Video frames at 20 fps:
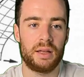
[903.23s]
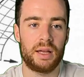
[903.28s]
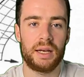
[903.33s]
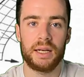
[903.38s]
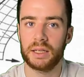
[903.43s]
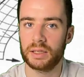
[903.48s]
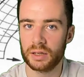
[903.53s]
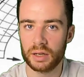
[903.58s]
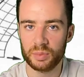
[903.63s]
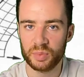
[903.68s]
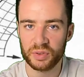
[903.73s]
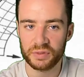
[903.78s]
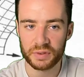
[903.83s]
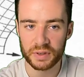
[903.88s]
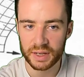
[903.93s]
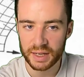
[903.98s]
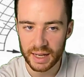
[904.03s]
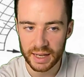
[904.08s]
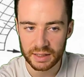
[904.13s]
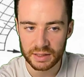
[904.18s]
An example
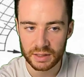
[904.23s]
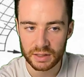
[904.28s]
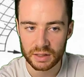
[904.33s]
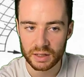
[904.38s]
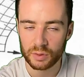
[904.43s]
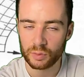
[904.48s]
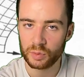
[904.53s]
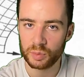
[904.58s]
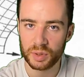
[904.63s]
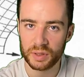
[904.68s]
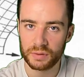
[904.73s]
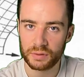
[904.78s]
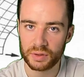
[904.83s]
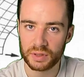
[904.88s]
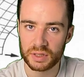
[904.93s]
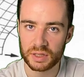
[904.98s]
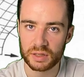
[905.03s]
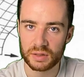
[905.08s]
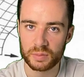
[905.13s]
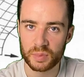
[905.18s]
for nets would be, for
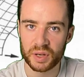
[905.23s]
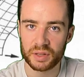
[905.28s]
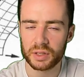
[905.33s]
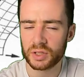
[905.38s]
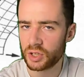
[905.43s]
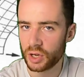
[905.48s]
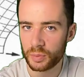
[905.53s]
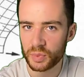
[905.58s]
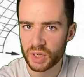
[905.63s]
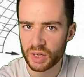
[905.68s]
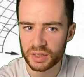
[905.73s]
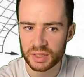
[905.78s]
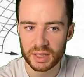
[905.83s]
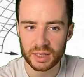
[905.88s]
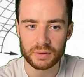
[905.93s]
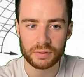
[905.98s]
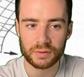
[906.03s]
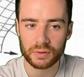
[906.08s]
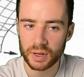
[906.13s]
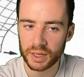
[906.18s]
instance, by the German
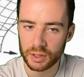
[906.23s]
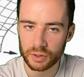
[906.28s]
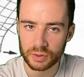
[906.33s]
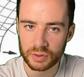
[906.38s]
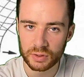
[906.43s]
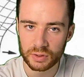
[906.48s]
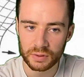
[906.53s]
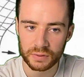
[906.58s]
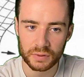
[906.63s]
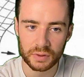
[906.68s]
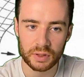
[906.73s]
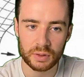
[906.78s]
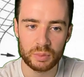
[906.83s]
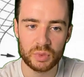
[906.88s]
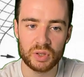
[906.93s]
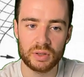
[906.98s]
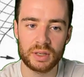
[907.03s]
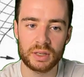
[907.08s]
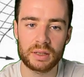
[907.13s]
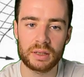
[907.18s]
architect Freyotto for the
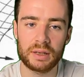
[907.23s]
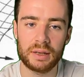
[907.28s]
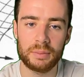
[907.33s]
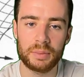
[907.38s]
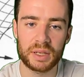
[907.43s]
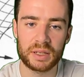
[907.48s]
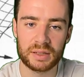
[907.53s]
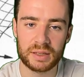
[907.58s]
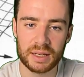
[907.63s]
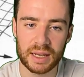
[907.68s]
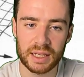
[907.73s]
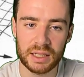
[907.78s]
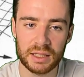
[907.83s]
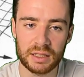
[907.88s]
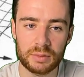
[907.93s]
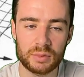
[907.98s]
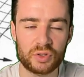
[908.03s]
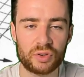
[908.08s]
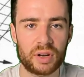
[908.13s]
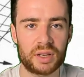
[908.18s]
Munich Olympic
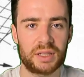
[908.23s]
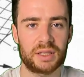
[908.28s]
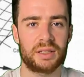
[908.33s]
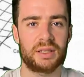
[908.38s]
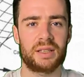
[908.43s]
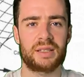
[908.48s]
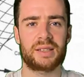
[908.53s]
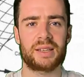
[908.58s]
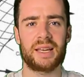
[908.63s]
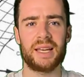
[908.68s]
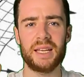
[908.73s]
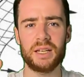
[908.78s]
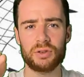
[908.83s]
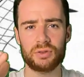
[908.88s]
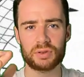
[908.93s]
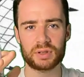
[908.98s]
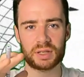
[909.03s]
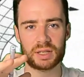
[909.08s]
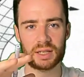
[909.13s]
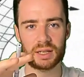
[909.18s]
Stadium, creating this
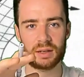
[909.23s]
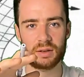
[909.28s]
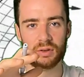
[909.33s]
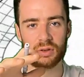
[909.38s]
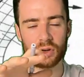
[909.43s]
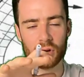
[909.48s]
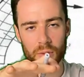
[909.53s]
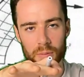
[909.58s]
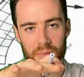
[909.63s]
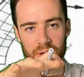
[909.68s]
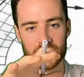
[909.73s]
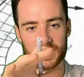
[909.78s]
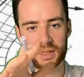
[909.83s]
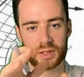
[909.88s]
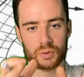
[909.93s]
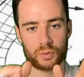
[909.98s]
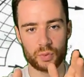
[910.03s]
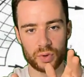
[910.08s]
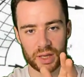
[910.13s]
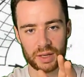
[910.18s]
interesting,
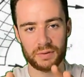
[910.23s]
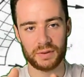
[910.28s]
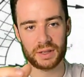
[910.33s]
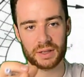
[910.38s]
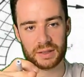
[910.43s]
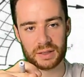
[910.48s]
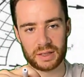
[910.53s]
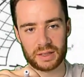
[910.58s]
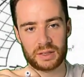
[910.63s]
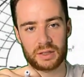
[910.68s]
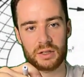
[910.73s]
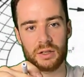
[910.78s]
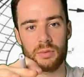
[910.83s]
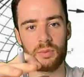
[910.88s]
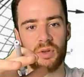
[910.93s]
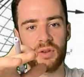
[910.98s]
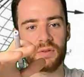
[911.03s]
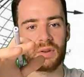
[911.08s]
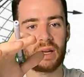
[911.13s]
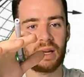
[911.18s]
complex weaving
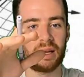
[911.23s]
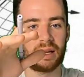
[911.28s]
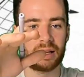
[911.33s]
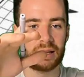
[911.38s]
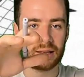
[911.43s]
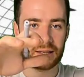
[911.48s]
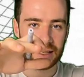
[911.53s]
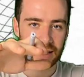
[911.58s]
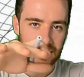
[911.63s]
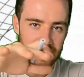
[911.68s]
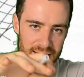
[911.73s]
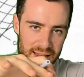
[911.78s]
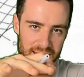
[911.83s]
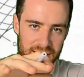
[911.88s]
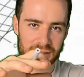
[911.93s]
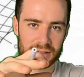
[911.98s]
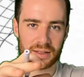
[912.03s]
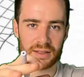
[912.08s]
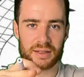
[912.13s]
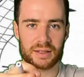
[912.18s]
system of
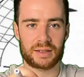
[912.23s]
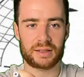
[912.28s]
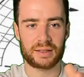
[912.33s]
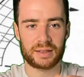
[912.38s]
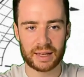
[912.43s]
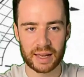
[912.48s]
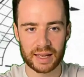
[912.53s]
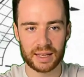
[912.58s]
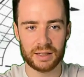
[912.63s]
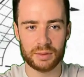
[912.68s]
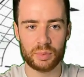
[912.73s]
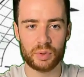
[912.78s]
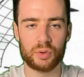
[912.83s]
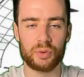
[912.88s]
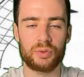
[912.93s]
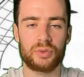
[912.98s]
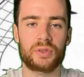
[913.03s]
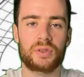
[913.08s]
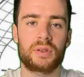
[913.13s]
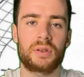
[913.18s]
nets and
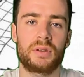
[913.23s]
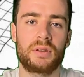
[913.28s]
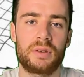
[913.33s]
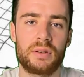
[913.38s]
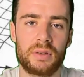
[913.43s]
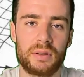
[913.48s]
cables.